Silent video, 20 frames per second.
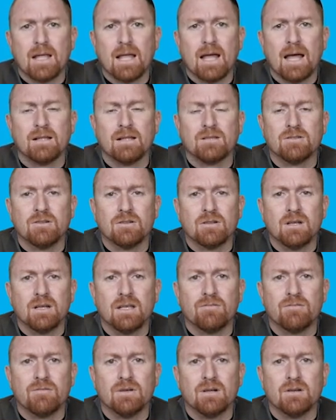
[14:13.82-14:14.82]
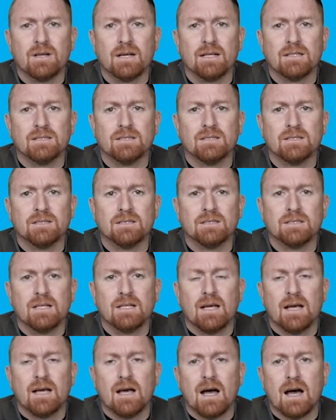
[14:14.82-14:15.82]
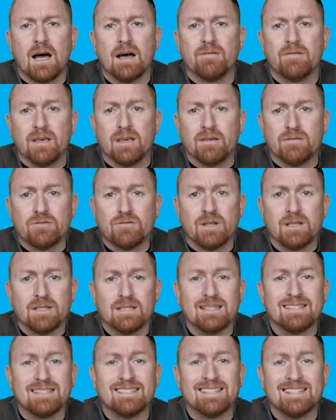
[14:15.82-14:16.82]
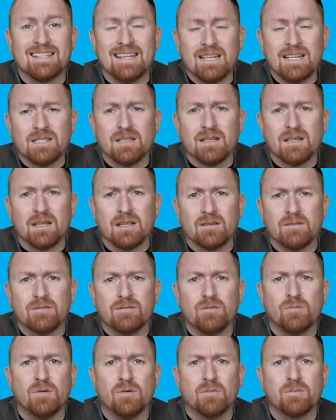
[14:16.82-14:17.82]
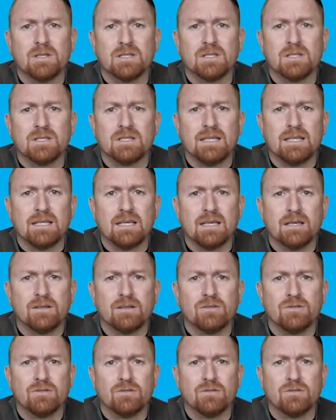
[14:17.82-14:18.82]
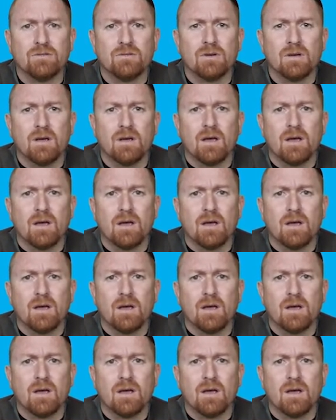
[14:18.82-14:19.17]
and certainly if we look at IVF trends internationally for women seeking to,